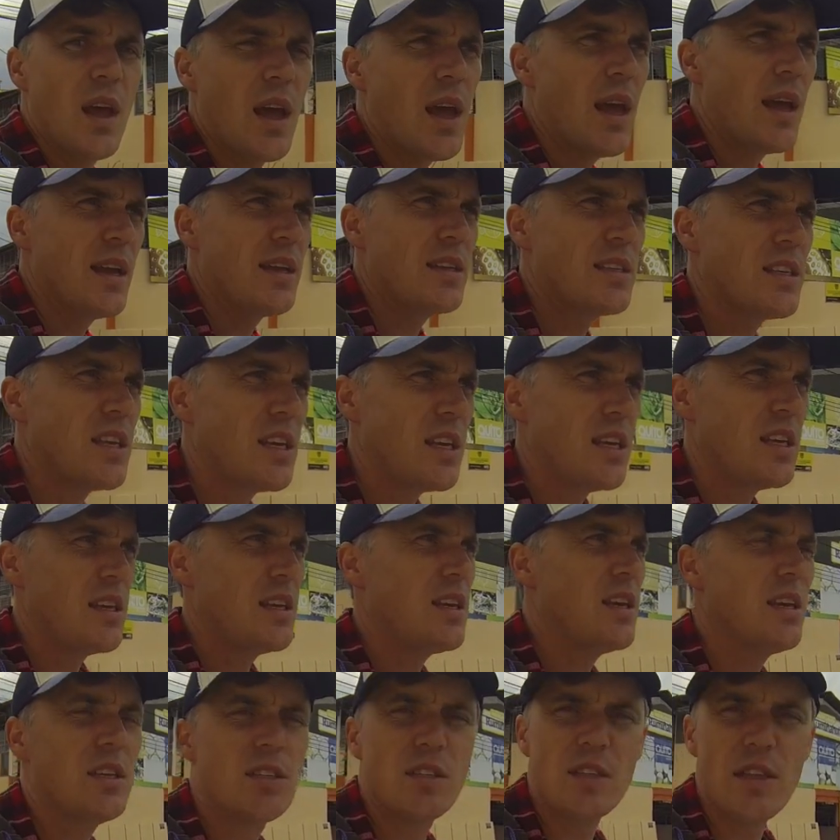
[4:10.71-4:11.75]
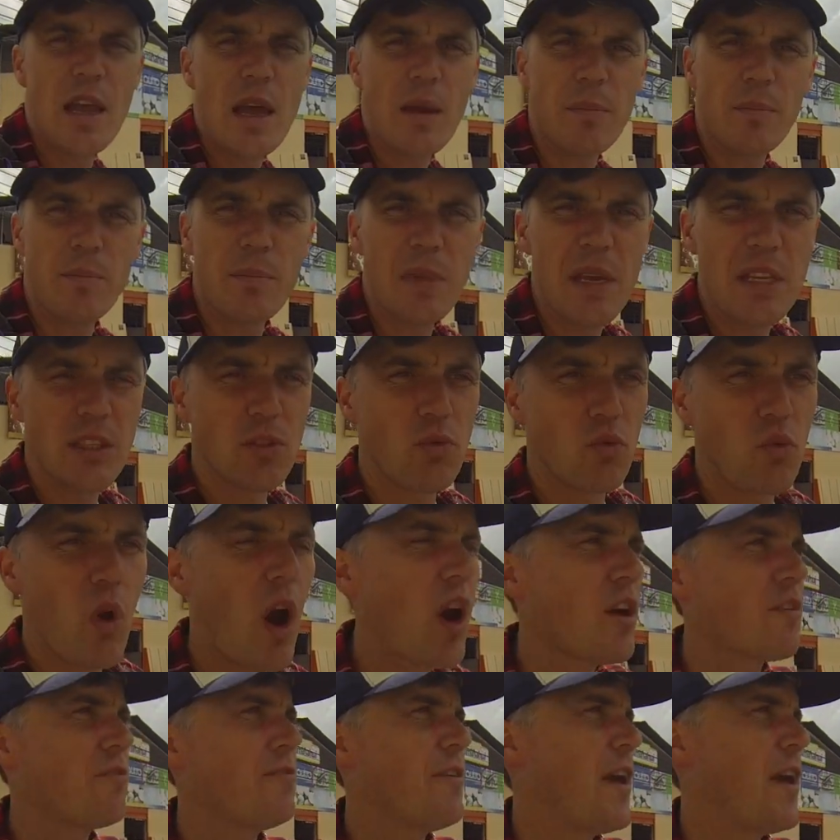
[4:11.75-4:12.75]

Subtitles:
And his name means rock